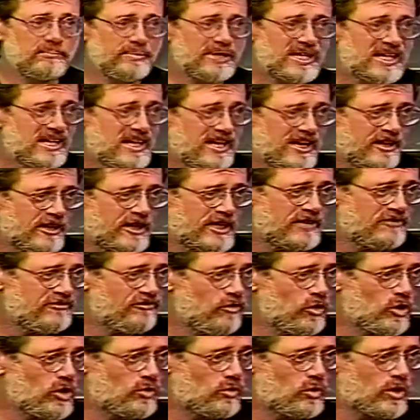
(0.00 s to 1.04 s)
be carried
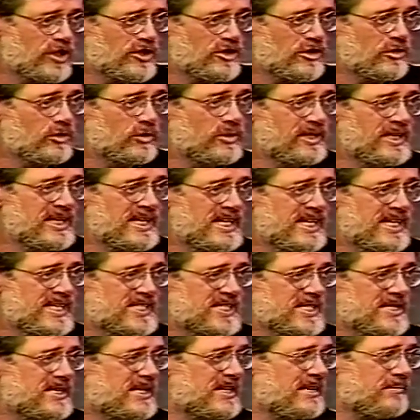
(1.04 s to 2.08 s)
forward only
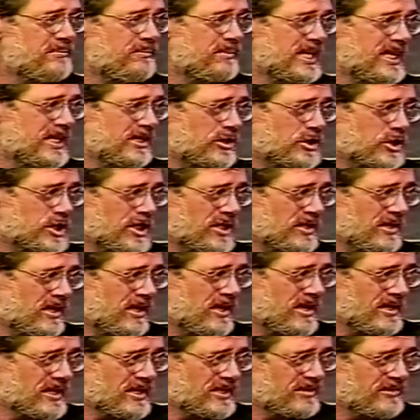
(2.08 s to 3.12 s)
as an image in a
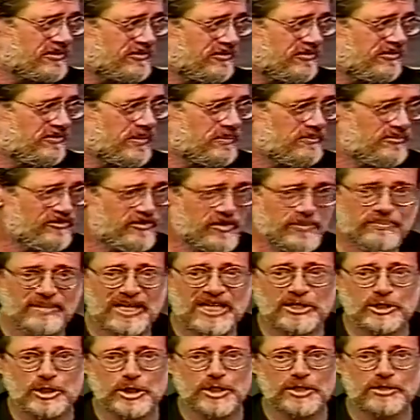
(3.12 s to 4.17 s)
kind of
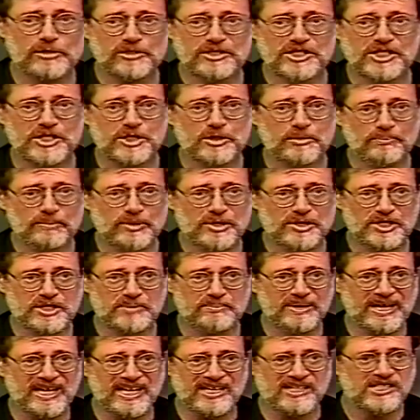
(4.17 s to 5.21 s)
informational
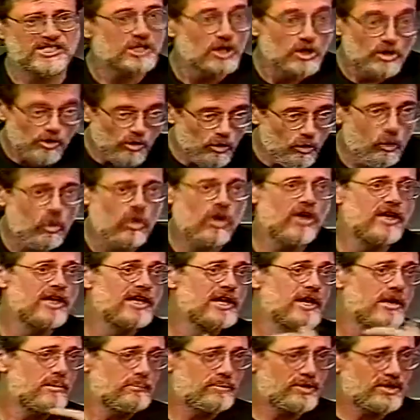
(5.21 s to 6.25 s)
superspace, or
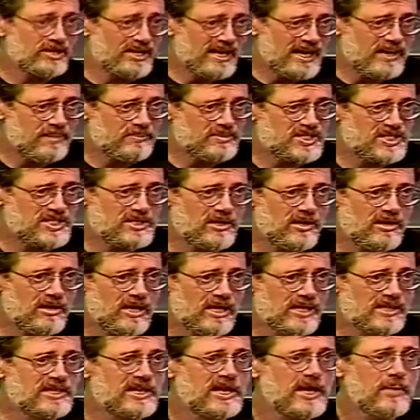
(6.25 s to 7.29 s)
perhaps
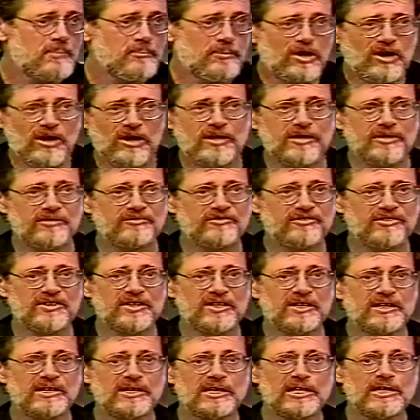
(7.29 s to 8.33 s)
not. Part of
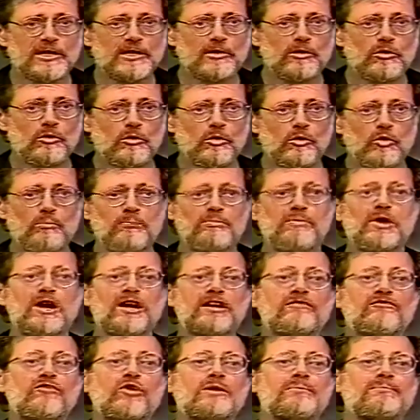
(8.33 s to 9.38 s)

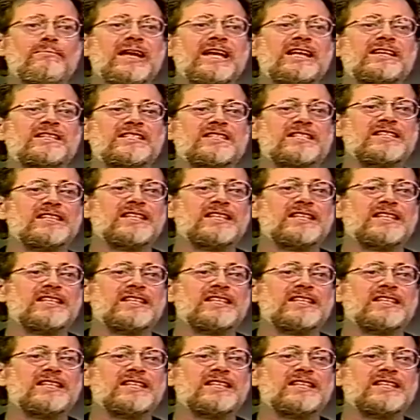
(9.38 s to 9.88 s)
what makes